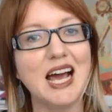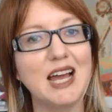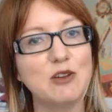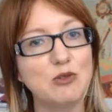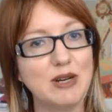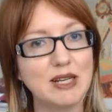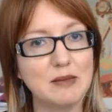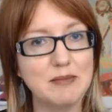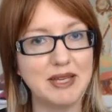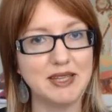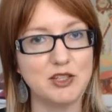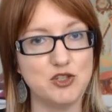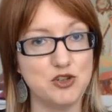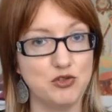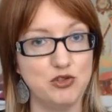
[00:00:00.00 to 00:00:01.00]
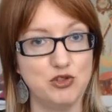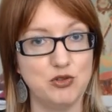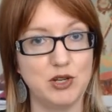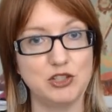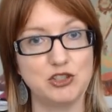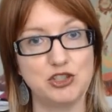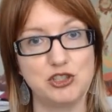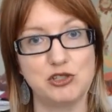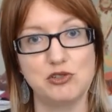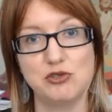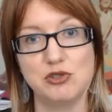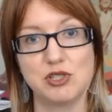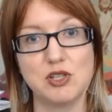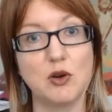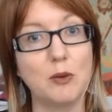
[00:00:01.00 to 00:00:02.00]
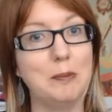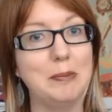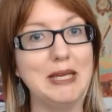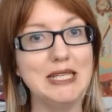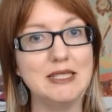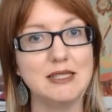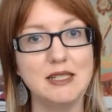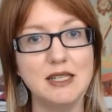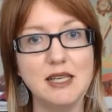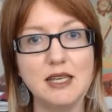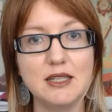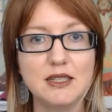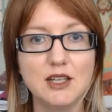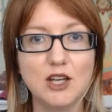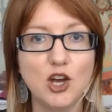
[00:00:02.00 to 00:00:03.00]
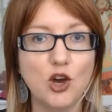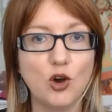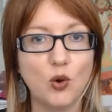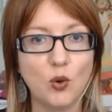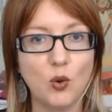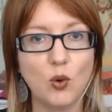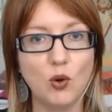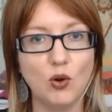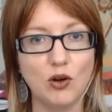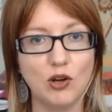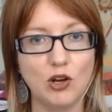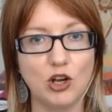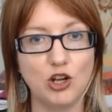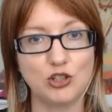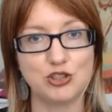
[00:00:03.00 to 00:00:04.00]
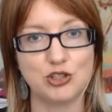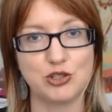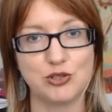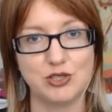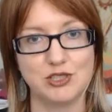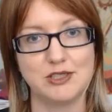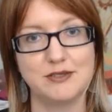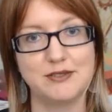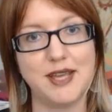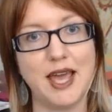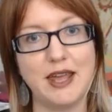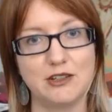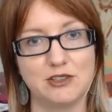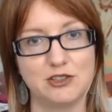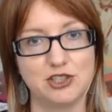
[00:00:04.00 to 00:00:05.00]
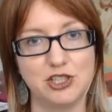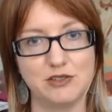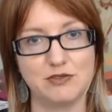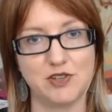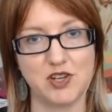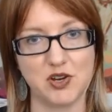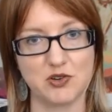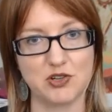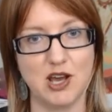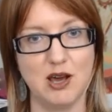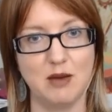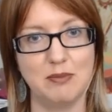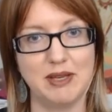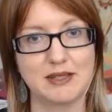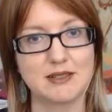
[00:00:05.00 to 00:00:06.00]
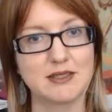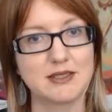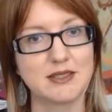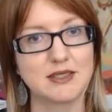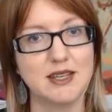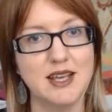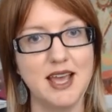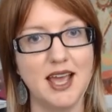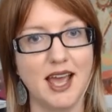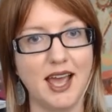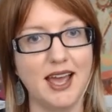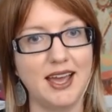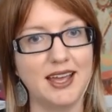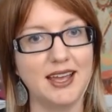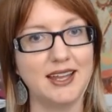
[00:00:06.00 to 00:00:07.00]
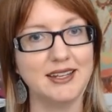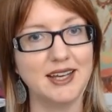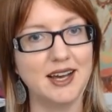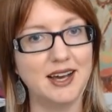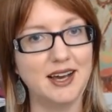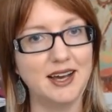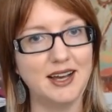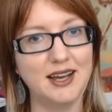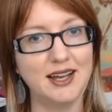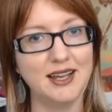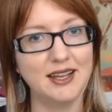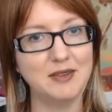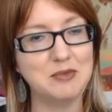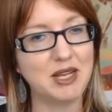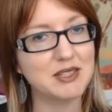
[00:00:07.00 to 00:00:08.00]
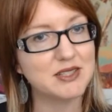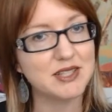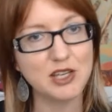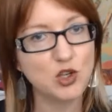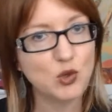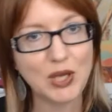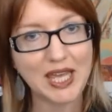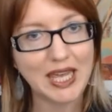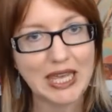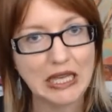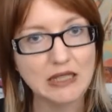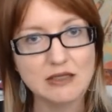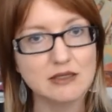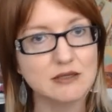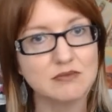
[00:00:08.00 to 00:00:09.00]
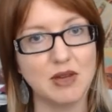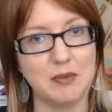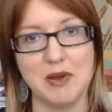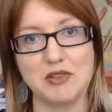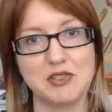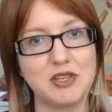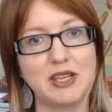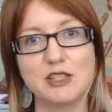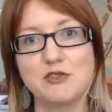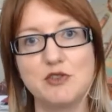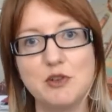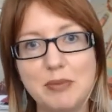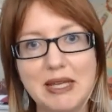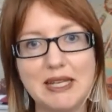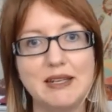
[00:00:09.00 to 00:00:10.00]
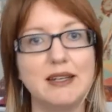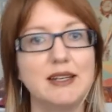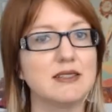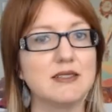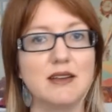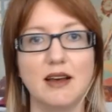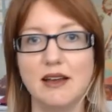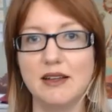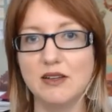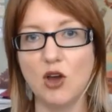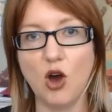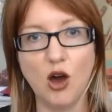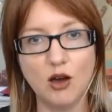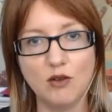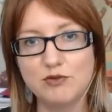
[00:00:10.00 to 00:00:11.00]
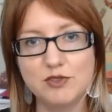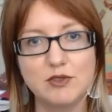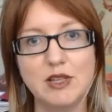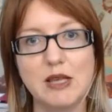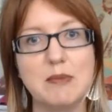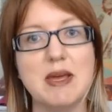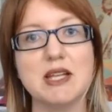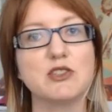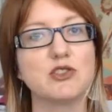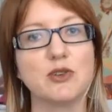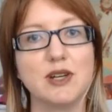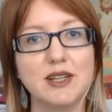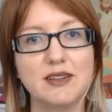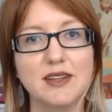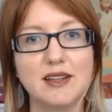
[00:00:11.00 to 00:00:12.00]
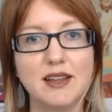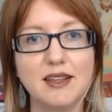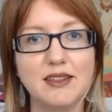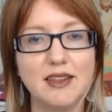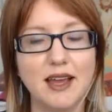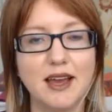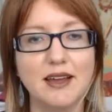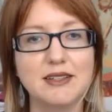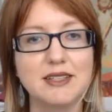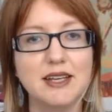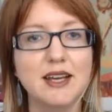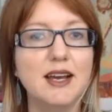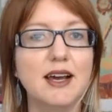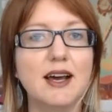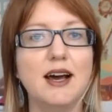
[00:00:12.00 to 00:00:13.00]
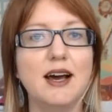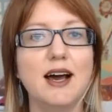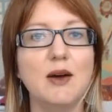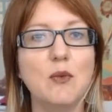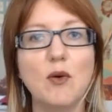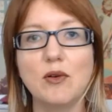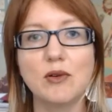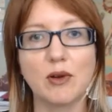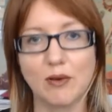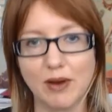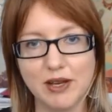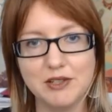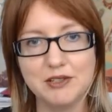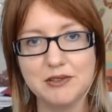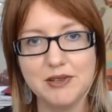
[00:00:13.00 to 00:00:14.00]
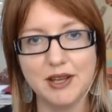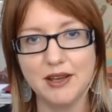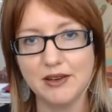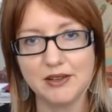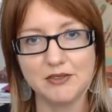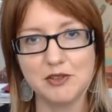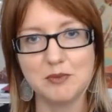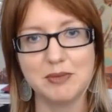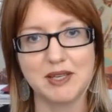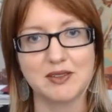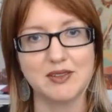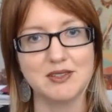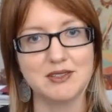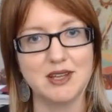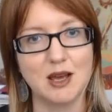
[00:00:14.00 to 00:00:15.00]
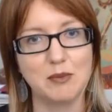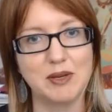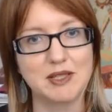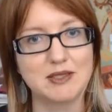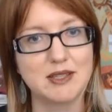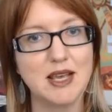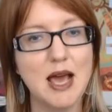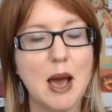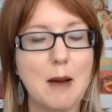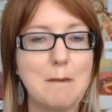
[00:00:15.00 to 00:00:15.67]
I recommend that you do not choose obesity or alternative energy for your topics. And I'm not saying you can't. I'm not saying it's forbidden. It's not off limits or anything like that. I won't grade you down if you pick these topics.